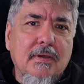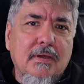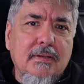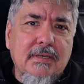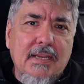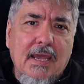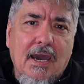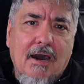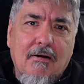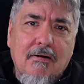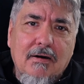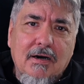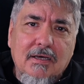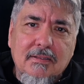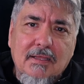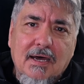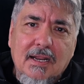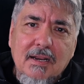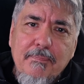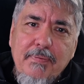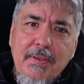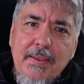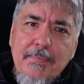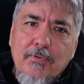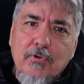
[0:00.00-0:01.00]
Now, a lot
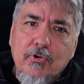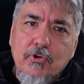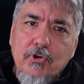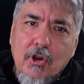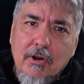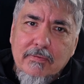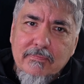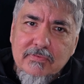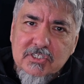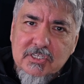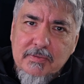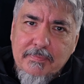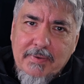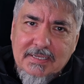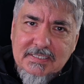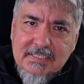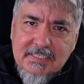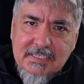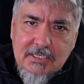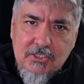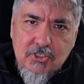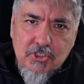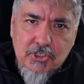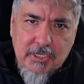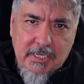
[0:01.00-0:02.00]
of people are nervous about
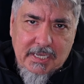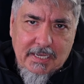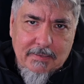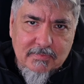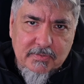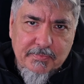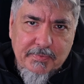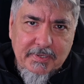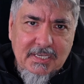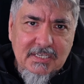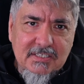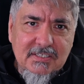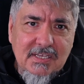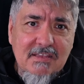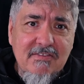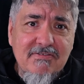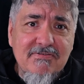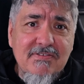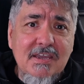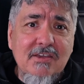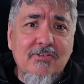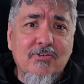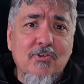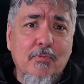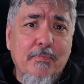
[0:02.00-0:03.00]
CGMs because they
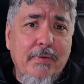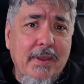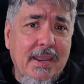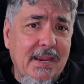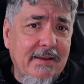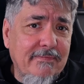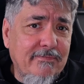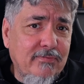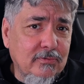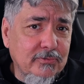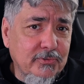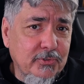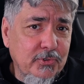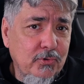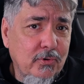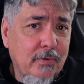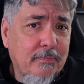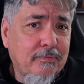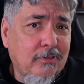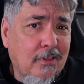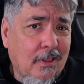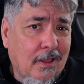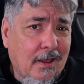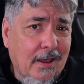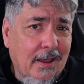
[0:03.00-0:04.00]
think they're painful to
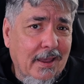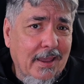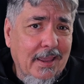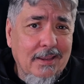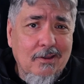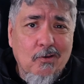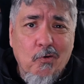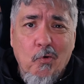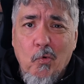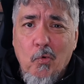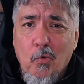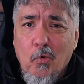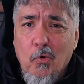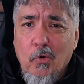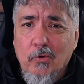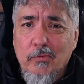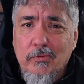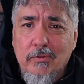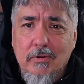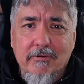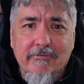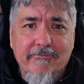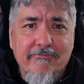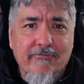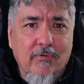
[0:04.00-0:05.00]
apply, or
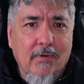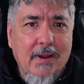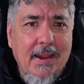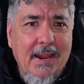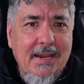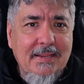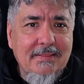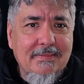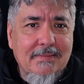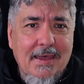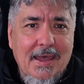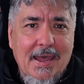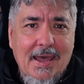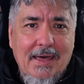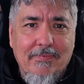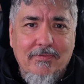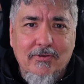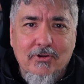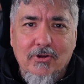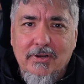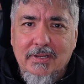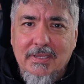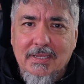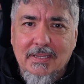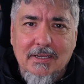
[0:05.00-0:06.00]
they're afraid that they're
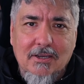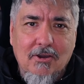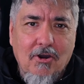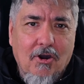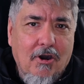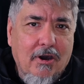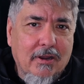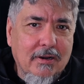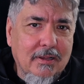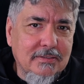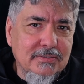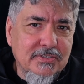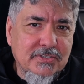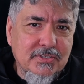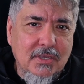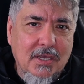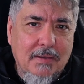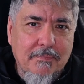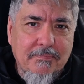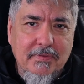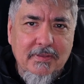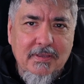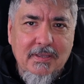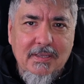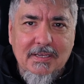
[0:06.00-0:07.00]
going to get caught on
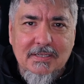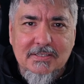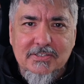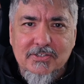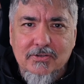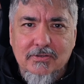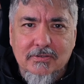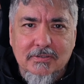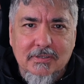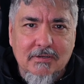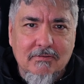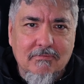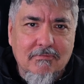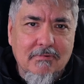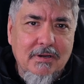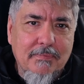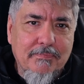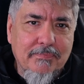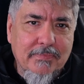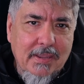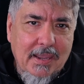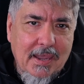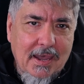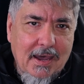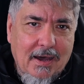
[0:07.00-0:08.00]
something, it's going to get
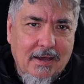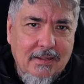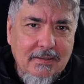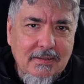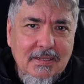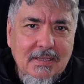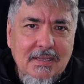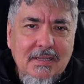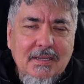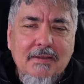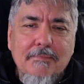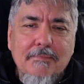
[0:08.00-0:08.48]
ripped out.